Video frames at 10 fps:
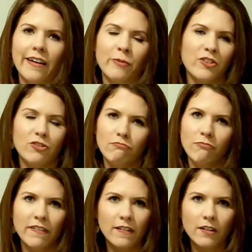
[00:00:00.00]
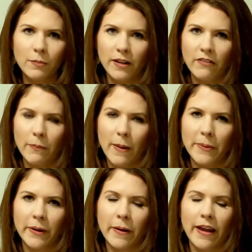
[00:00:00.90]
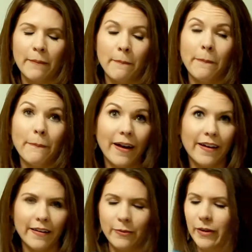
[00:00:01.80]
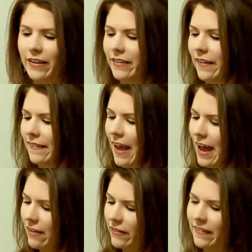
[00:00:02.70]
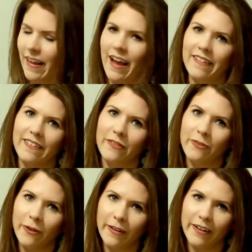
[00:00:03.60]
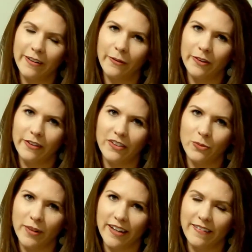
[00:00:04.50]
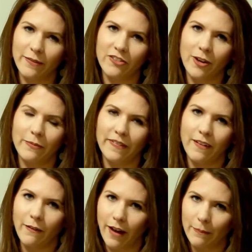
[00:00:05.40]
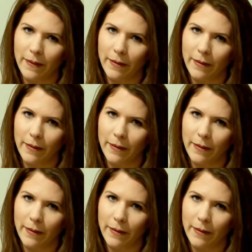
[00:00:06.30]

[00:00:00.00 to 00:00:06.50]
which is a little bit of a bummer, But what it does have is it has the 4 1/4 inch plates, which I'm so happy